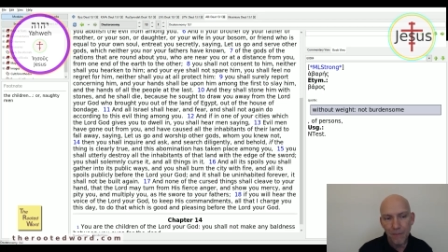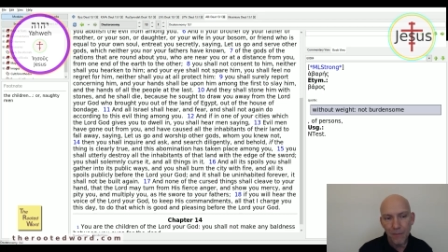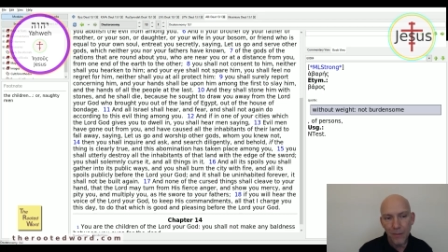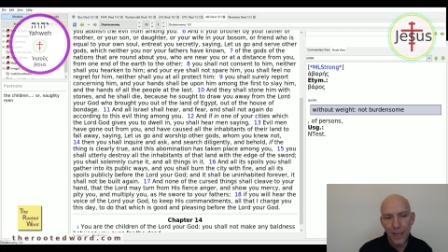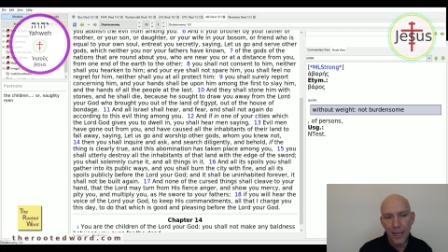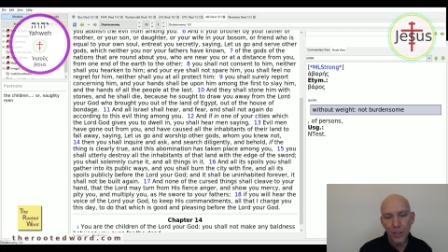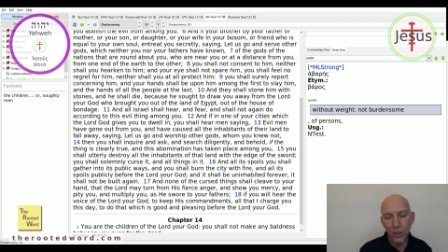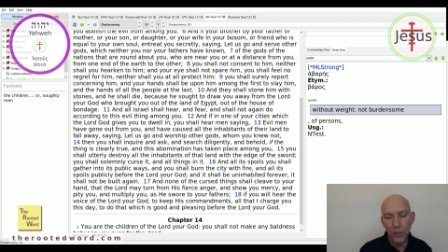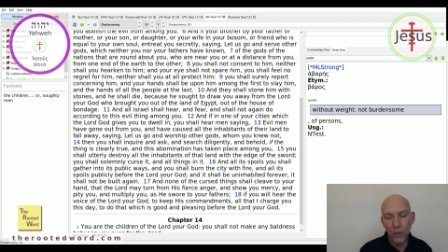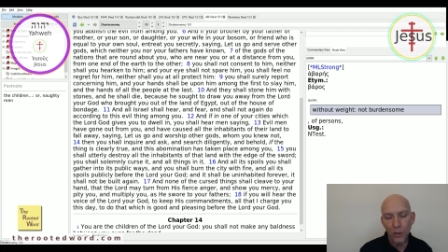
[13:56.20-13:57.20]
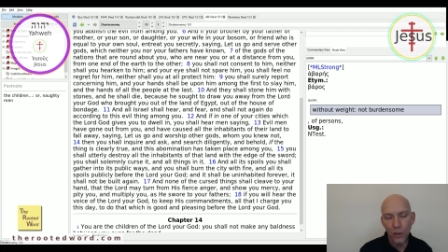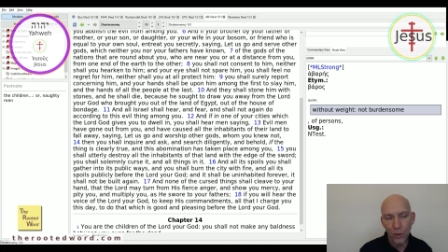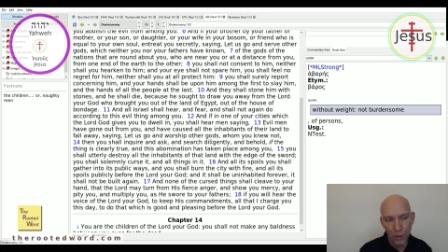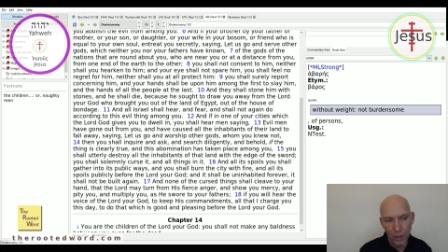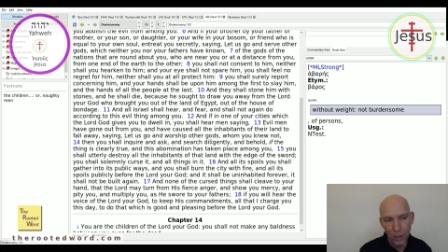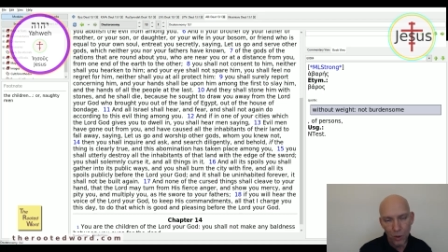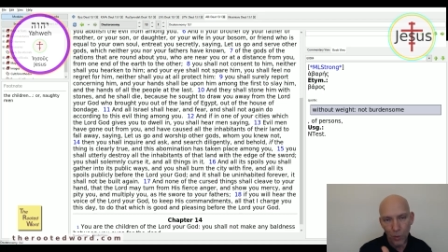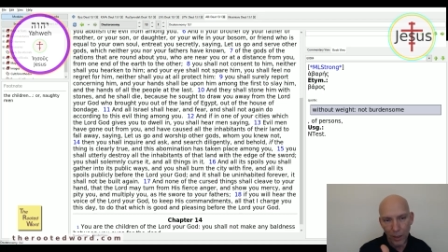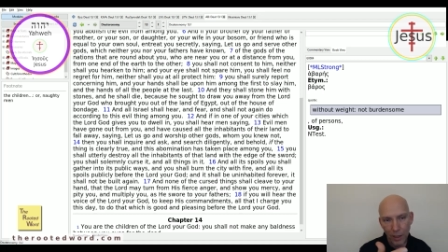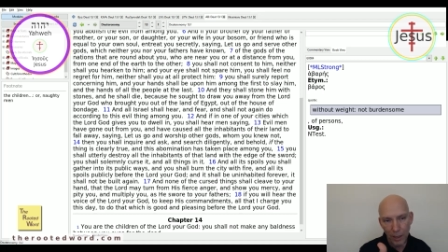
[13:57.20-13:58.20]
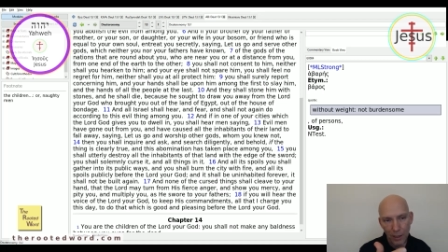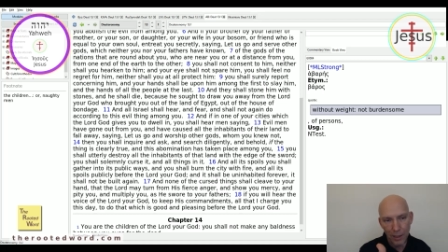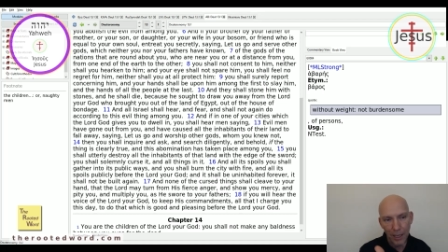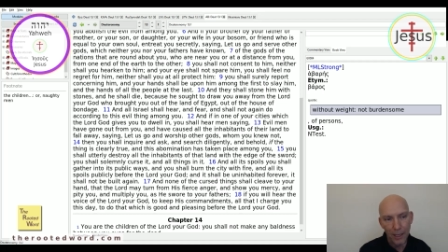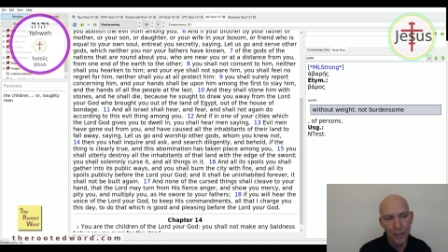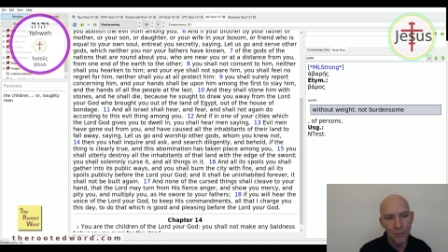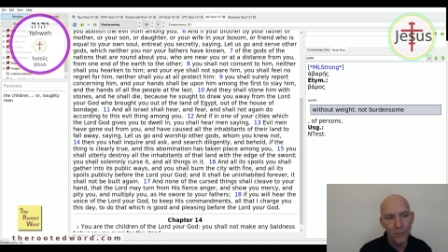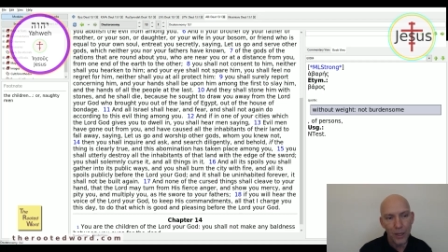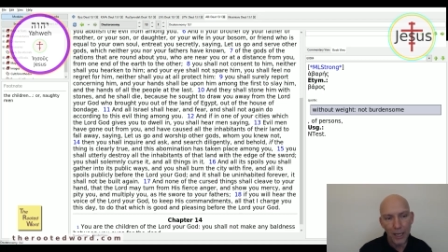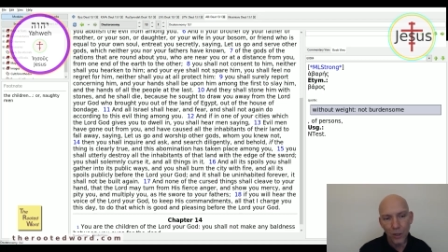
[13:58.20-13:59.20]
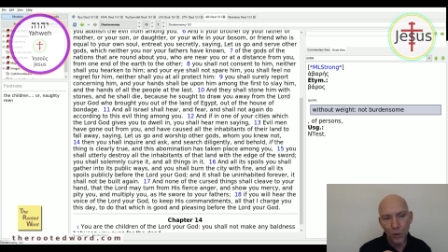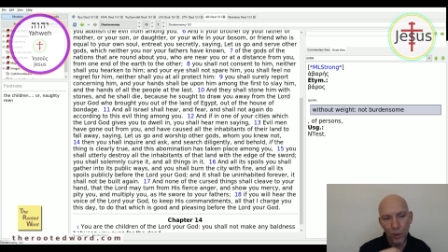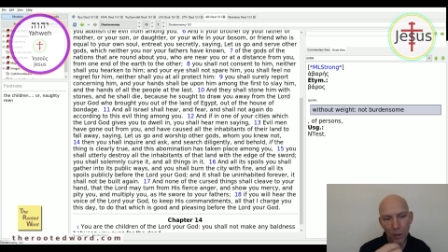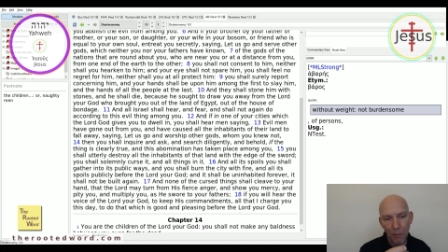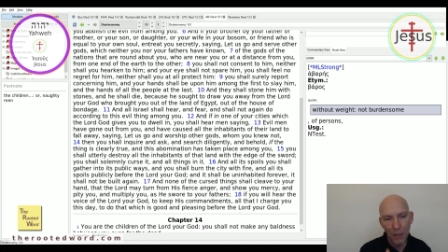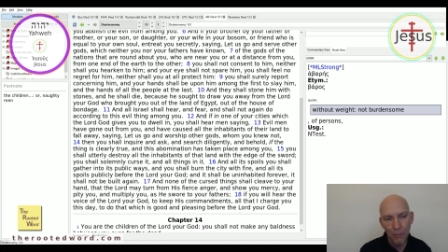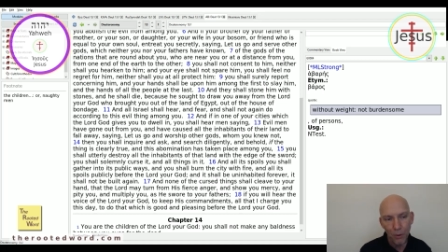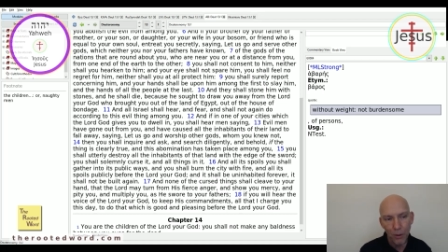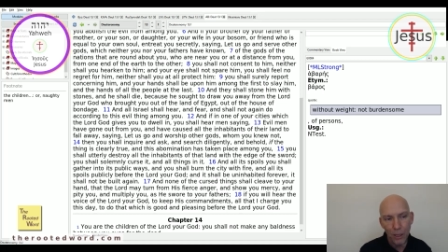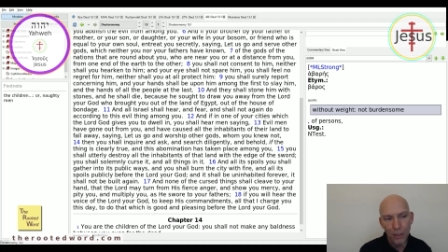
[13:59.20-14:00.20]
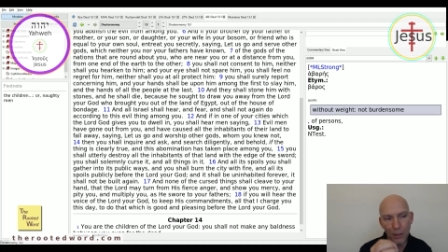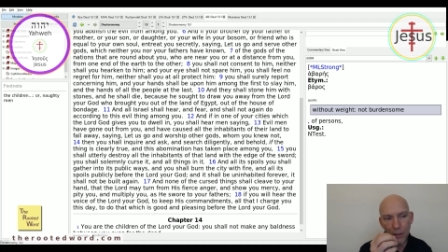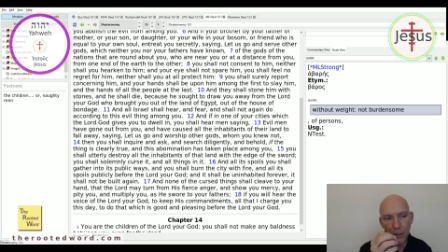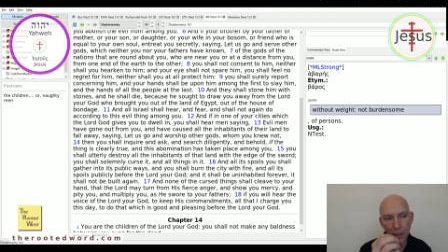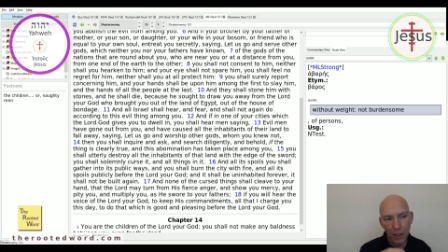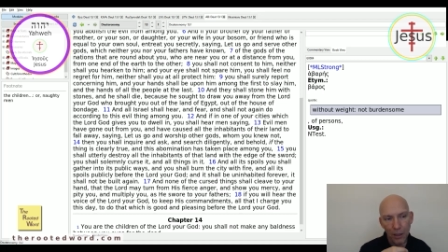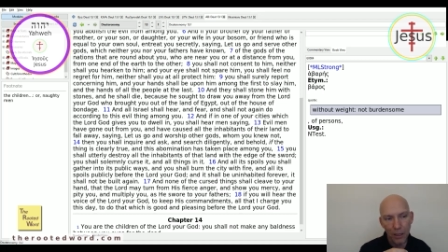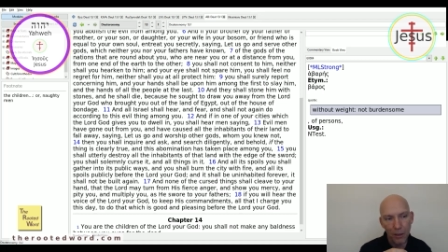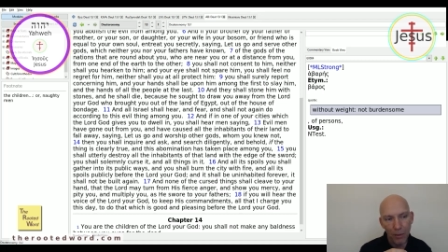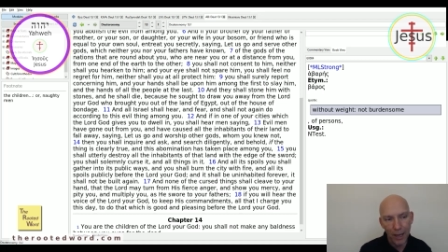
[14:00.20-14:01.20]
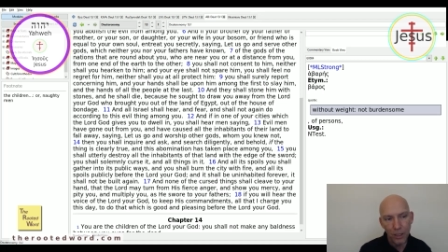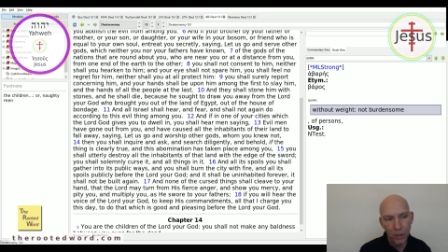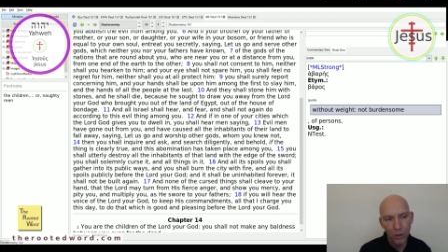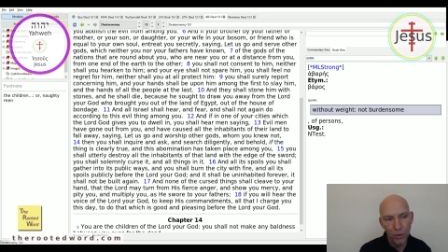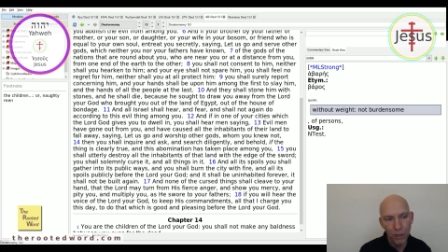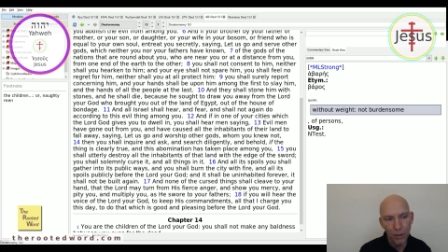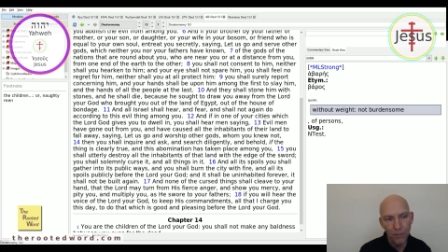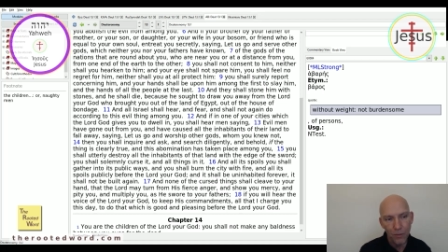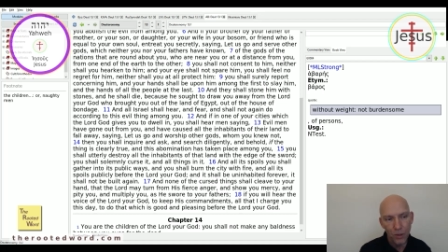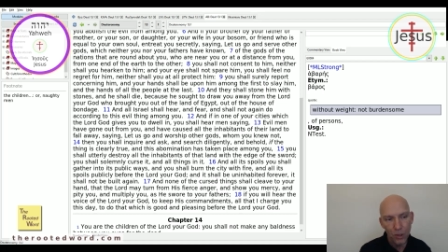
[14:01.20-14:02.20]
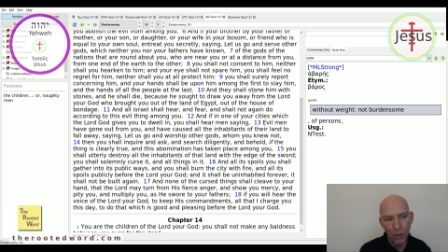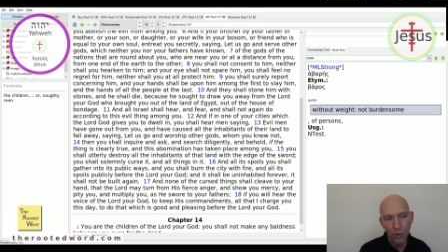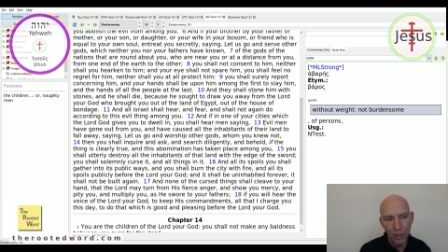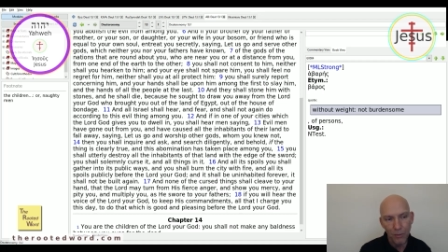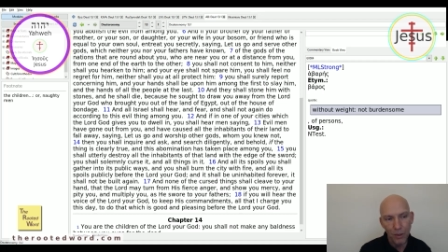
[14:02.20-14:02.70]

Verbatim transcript: and this is what he's telling them, and you as a people kill him, execute him, stoning him to